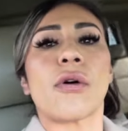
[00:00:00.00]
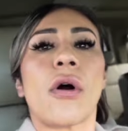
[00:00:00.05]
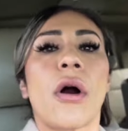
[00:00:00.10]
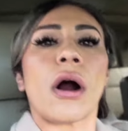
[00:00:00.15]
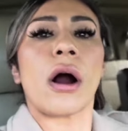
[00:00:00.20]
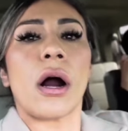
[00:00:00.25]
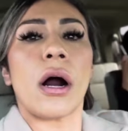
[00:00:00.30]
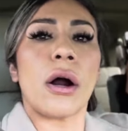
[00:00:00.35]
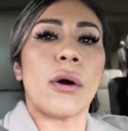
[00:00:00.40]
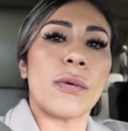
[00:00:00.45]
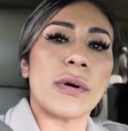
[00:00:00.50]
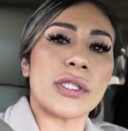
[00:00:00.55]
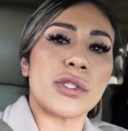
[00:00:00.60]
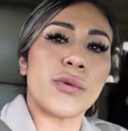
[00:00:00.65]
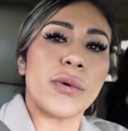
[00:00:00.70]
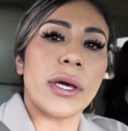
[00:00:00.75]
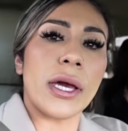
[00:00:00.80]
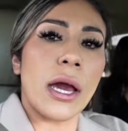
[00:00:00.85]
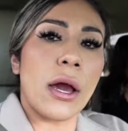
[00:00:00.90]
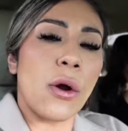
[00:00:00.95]
haul once
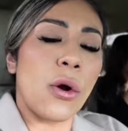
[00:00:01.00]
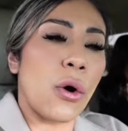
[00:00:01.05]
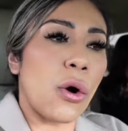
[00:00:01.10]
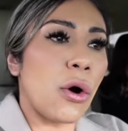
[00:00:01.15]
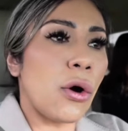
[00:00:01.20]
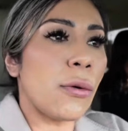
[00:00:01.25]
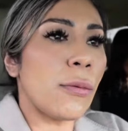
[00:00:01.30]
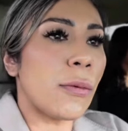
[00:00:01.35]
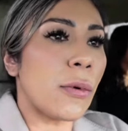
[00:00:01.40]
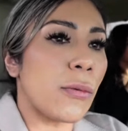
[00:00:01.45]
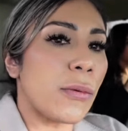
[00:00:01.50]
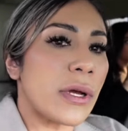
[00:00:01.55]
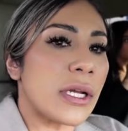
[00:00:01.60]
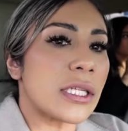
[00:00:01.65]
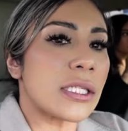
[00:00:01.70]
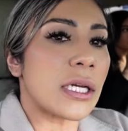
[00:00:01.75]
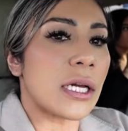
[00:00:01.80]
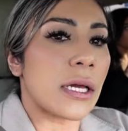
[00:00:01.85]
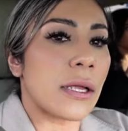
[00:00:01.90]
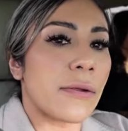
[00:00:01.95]
we get home. We
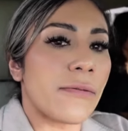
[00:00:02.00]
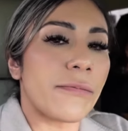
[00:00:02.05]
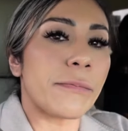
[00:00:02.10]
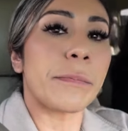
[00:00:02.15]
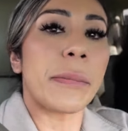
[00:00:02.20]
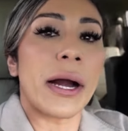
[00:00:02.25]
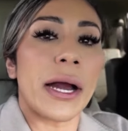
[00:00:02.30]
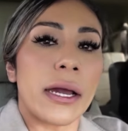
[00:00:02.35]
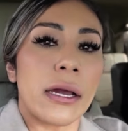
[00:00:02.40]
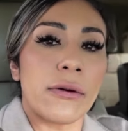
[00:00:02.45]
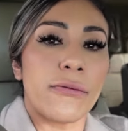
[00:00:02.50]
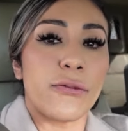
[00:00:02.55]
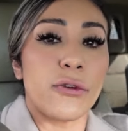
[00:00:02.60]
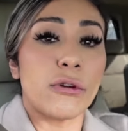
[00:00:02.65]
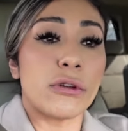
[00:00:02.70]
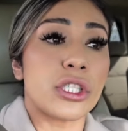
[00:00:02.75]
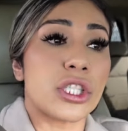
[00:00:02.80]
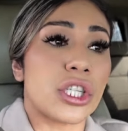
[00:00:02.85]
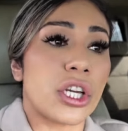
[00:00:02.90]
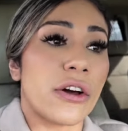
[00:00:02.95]
did buy a
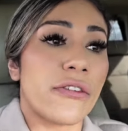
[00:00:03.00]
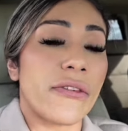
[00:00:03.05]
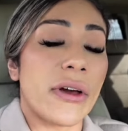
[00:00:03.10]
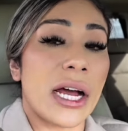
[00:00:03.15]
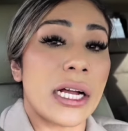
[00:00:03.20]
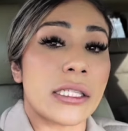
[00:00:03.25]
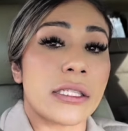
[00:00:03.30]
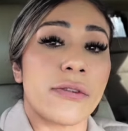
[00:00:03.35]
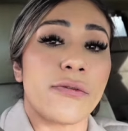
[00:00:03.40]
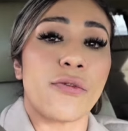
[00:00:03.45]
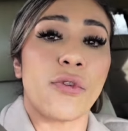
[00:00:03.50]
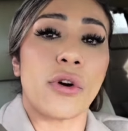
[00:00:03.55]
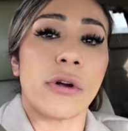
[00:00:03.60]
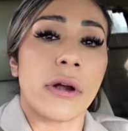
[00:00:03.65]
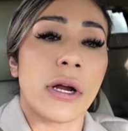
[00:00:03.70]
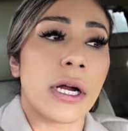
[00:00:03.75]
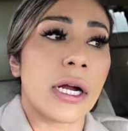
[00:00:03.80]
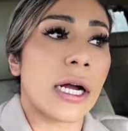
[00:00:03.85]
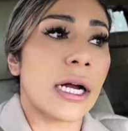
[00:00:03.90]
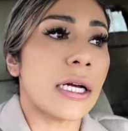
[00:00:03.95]
few stuff at
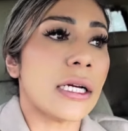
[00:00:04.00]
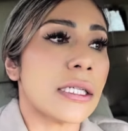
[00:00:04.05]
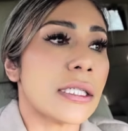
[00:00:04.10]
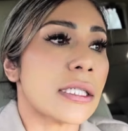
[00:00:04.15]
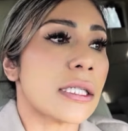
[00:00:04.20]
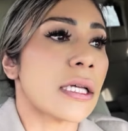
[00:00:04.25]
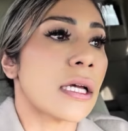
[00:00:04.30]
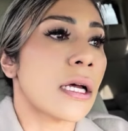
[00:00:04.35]
Sephora, guys.